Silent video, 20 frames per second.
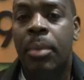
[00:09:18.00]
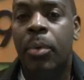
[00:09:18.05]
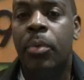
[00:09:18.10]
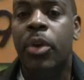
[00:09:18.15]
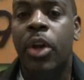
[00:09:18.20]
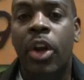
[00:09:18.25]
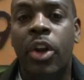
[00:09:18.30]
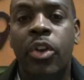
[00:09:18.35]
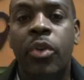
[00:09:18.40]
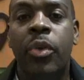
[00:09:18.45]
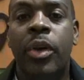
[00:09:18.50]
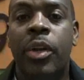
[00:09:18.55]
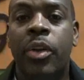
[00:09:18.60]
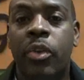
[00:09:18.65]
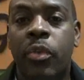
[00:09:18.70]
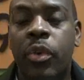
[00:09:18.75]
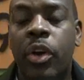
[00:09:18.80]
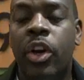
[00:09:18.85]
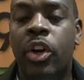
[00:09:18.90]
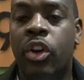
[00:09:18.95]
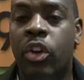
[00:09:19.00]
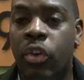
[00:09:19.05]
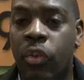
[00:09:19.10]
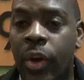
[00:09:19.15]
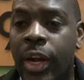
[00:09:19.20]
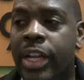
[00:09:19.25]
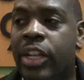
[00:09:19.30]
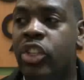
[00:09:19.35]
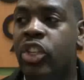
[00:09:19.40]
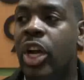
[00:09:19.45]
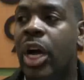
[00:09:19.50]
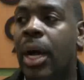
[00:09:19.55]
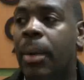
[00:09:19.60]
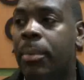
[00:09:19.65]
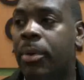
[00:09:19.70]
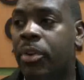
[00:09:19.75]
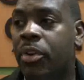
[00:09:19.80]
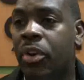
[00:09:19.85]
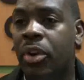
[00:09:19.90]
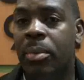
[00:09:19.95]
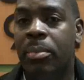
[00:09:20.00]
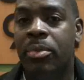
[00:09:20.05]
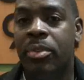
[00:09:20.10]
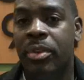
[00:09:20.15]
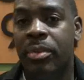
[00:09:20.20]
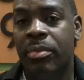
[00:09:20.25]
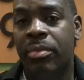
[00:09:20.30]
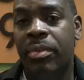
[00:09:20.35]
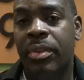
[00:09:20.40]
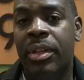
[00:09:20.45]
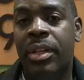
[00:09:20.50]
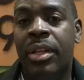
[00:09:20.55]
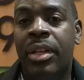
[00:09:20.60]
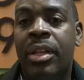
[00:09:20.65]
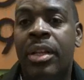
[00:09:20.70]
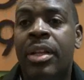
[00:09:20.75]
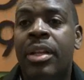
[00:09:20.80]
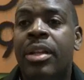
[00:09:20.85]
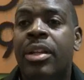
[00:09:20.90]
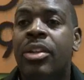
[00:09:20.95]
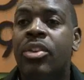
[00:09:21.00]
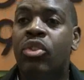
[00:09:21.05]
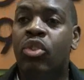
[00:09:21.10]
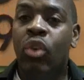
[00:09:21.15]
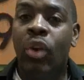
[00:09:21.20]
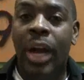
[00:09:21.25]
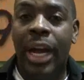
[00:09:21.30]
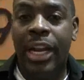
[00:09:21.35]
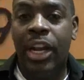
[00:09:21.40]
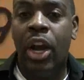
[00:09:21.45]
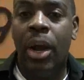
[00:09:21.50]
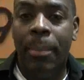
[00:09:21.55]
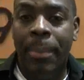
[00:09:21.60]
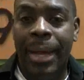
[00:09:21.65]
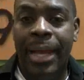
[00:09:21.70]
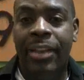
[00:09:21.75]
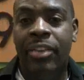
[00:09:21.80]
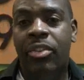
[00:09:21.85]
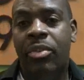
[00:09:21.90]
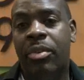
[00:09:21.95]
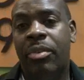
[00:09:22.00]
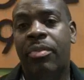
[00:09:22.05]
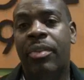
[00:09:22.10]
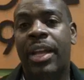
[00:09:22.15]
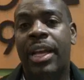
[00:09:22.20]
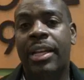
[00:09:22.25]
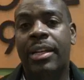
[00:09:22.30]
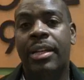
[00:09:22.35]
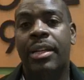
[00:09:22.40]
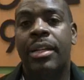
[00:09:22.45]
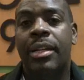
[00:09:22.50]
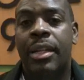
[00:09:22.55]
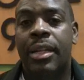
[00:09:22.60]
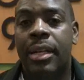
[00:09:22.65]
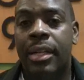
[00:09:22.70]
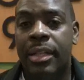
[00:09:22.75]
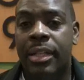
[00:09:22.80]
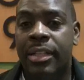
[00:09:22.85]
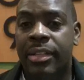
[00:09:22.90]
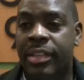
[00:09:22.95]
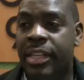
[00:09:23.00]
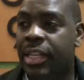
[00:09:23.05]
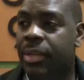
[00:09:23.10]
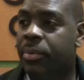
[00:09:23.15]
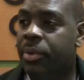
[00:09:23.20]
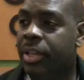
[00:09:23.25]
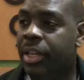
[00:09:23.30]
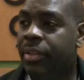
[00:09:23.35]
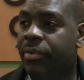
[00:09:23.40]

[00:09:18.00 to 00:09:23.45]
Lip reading: but we are doing a great job in terms of trying our best to reflect the city we